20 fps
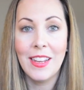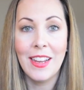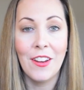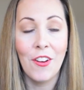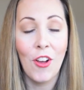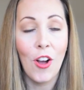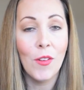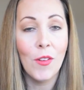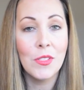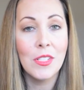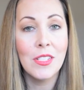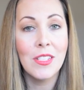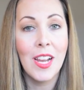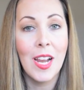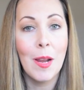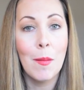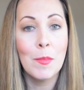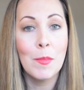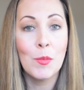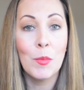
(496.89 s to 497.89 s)
and
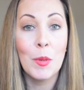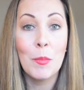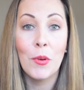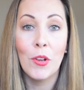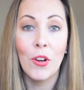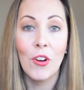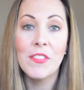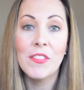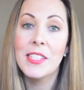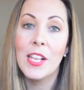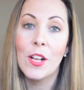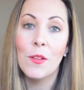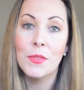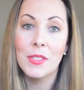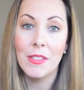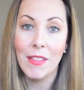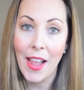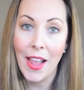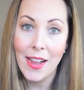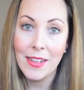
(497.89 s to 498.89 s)
oftentimes we put
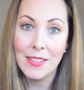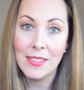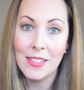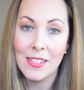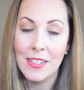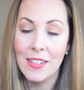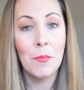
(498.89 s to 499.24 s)
ourselves last.